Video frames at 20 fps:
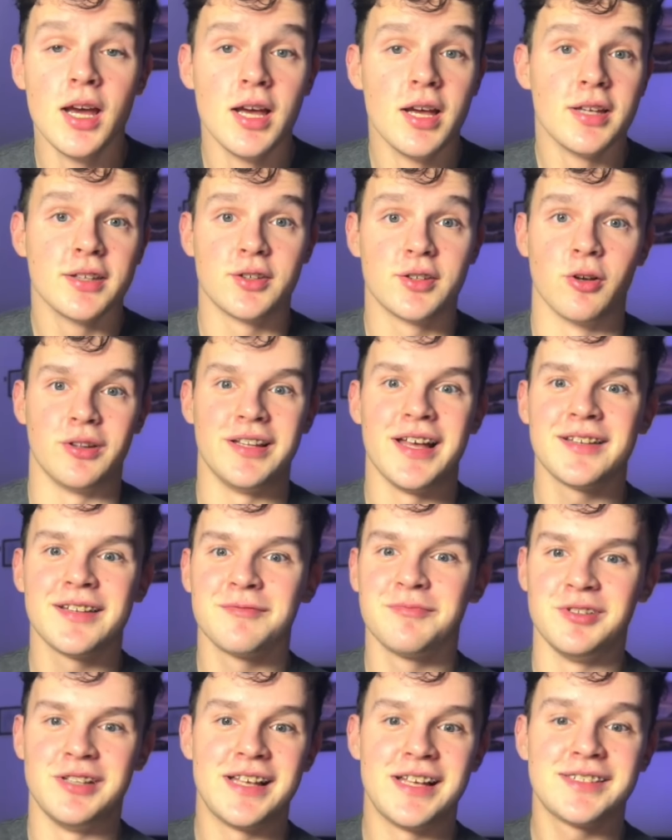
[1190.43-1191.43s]
So
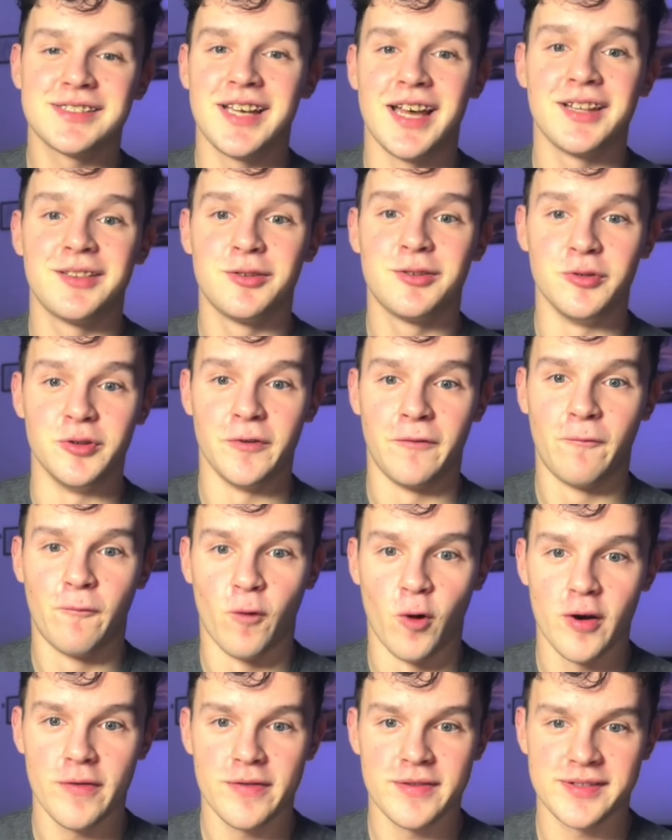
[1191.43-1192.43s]
let's get to the
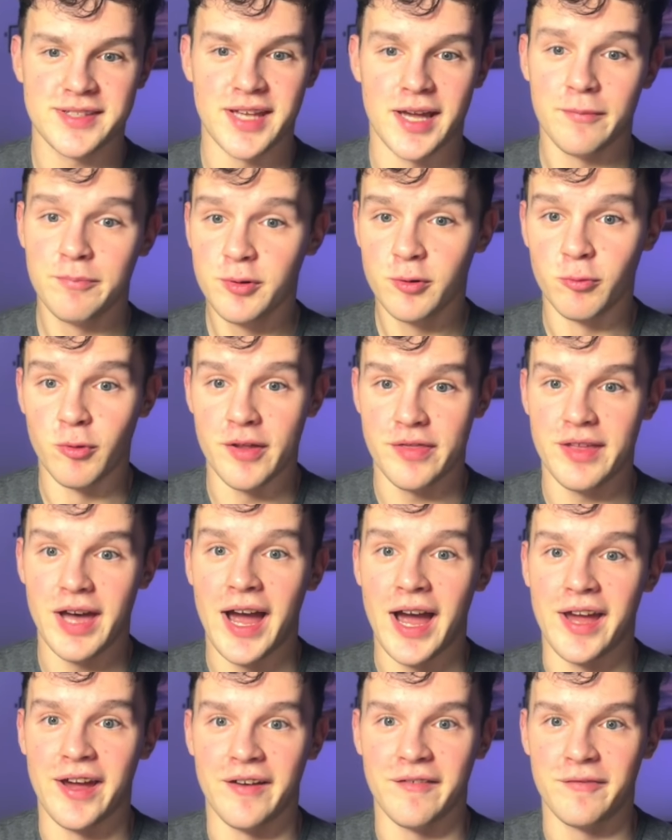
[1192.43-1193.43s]
fourth step, which
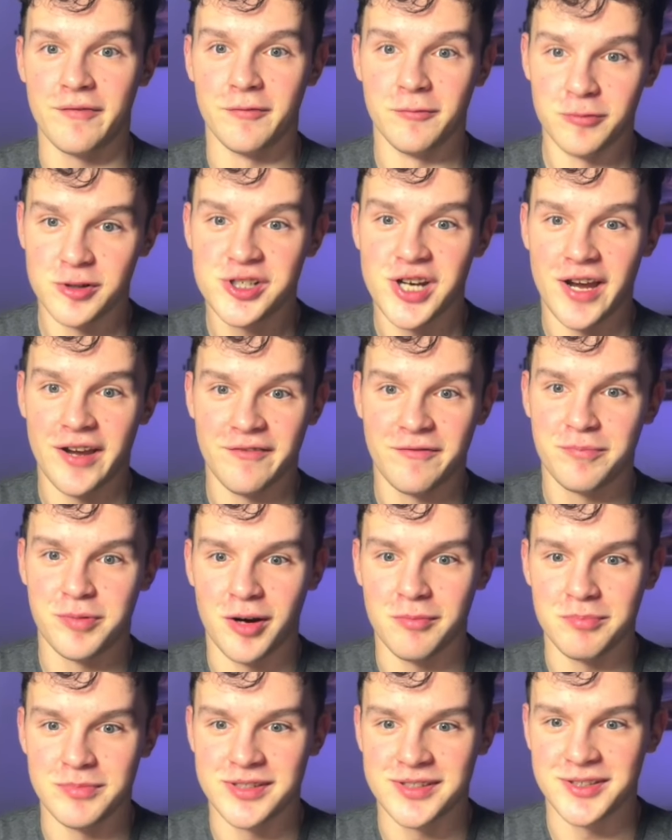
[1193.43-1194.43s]
I have
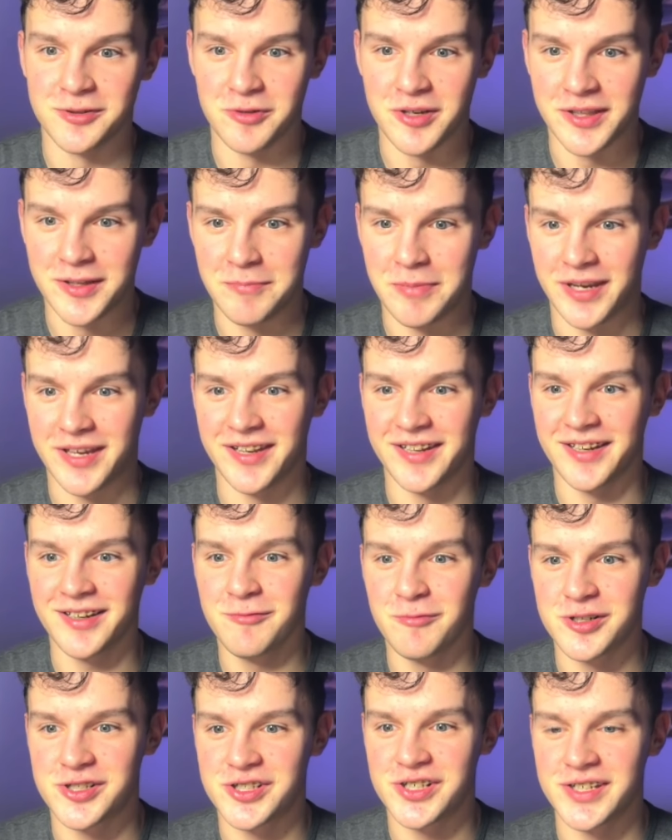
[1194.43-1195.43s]
promised you in the
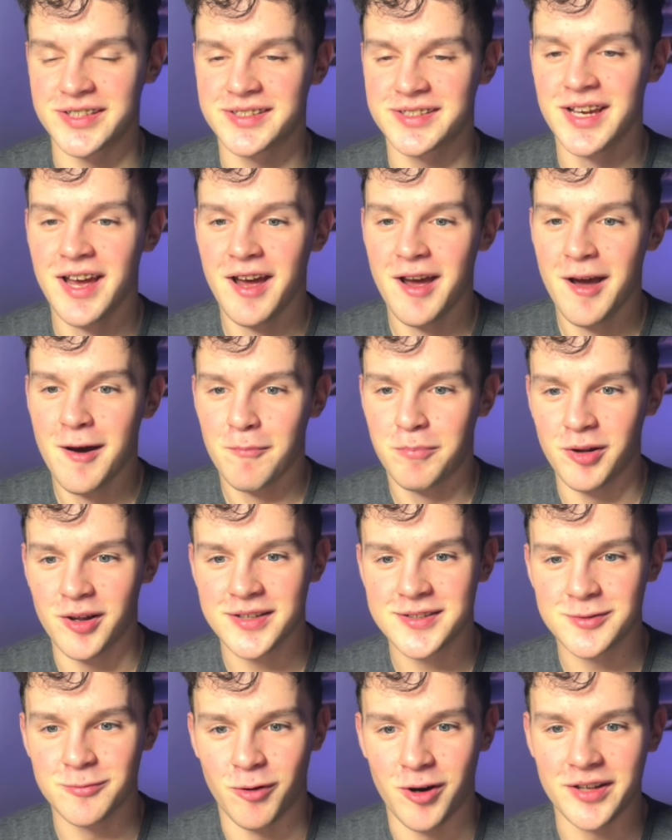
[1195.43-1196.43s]
beginning, which is
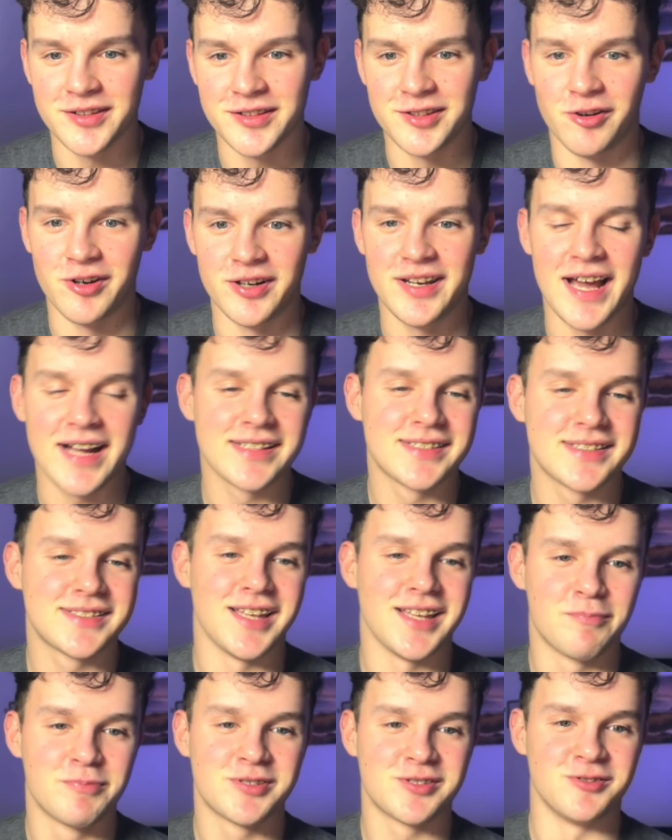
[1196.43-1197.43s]
+1 your next
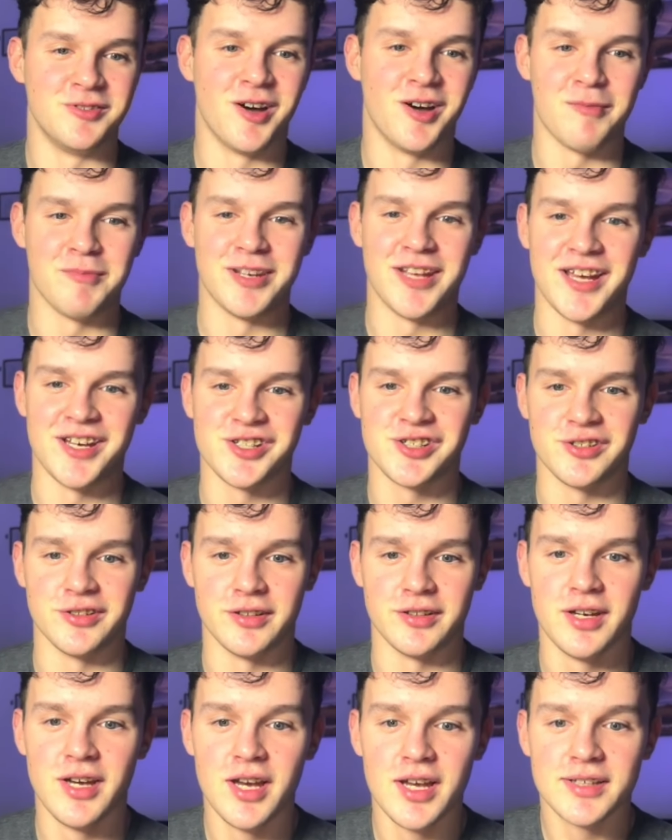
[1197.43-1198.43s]
steps to domination.